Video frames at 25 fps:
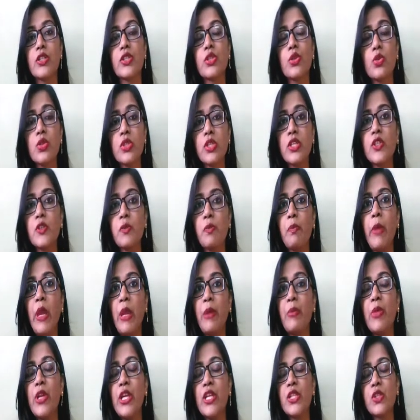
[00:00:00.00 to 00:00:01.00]
So such
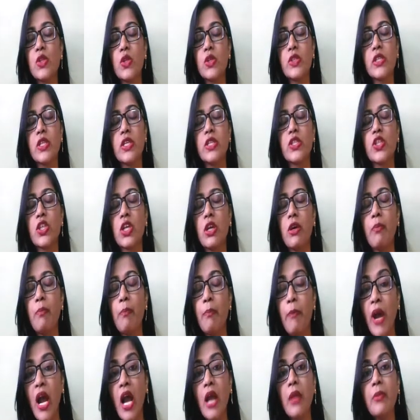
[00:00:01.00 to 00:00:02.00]
membranes or such
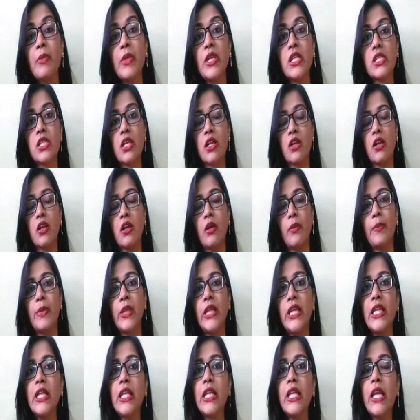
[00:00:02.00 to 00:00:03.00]
compartments are
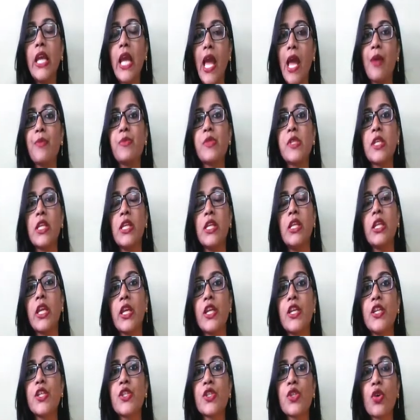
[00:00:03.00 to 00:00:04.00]
completely absent in
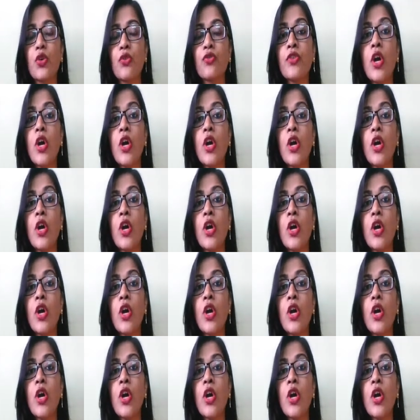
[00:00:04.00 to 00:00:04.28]
case of